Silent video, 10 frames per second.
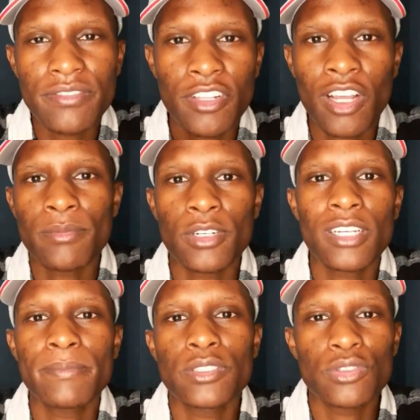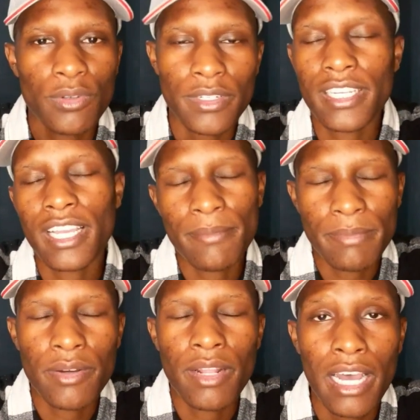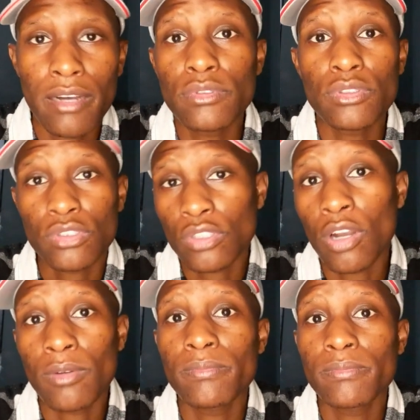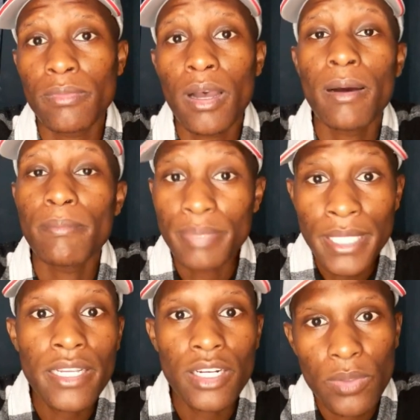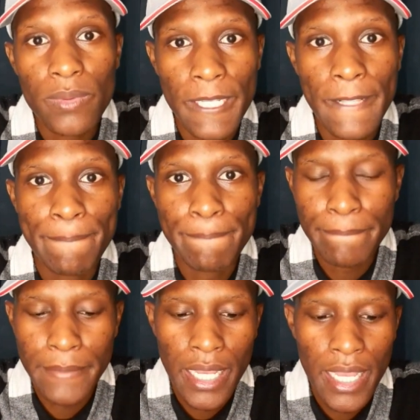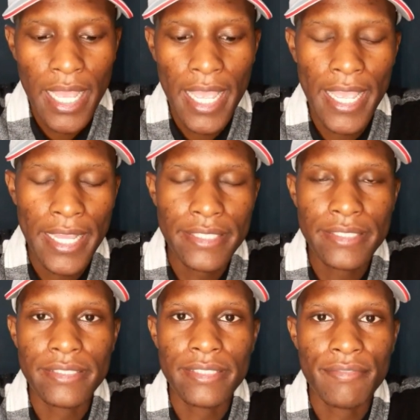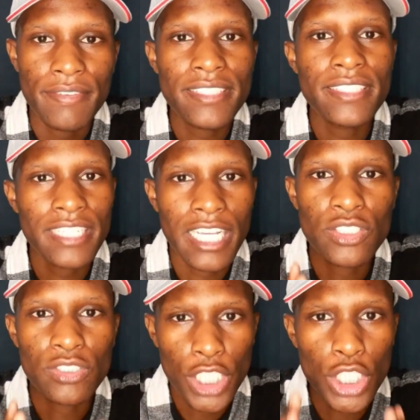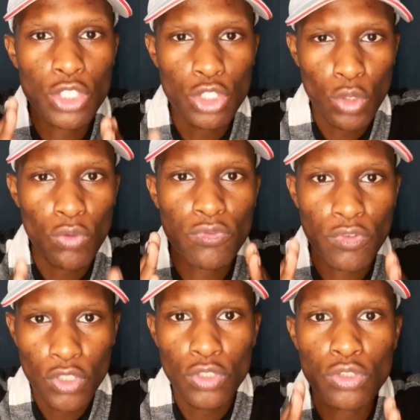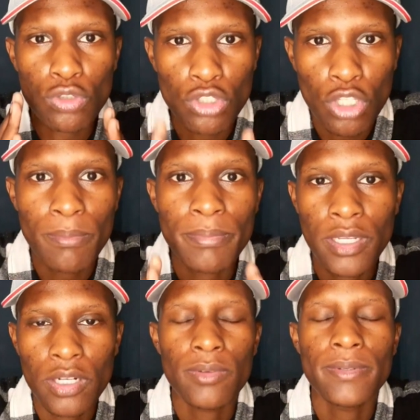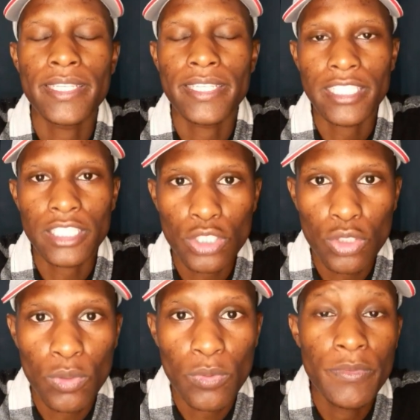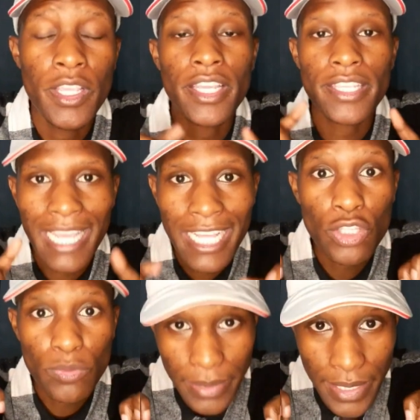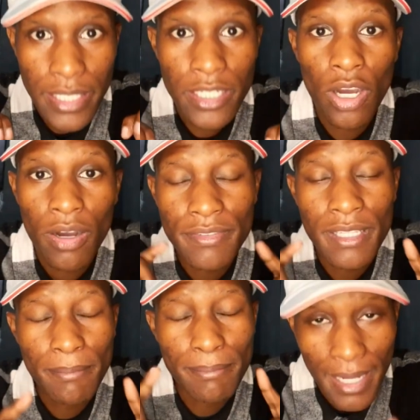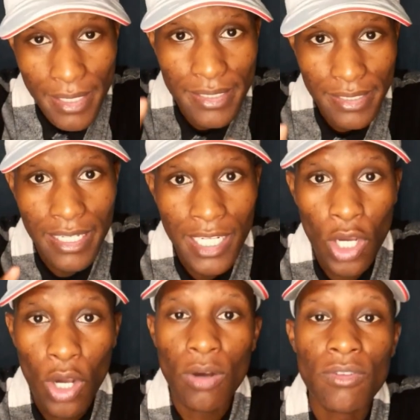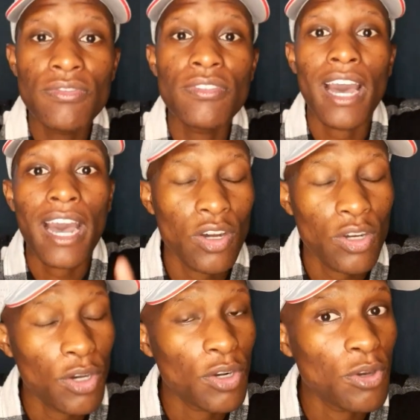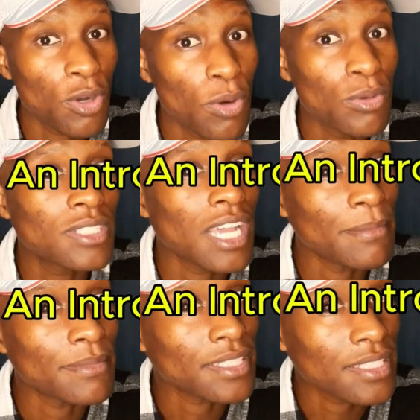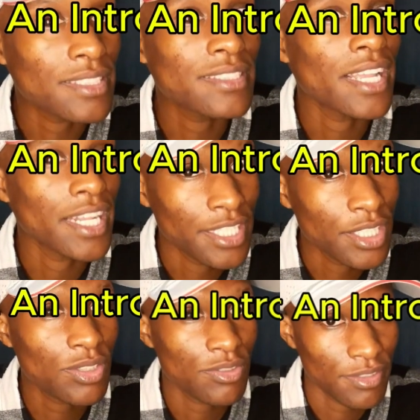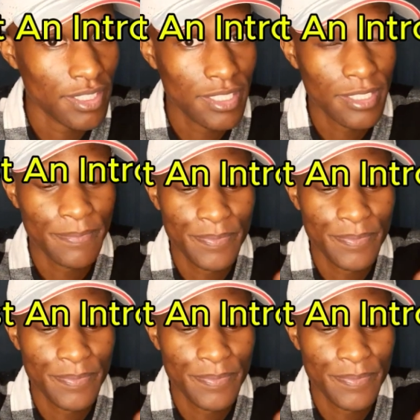video, I'm gonna be talking about how to stop being lonely. And the first thing that you need to do for you to stop being lonely is to get rid of the mindset of quote unquote, I'm just an introvert.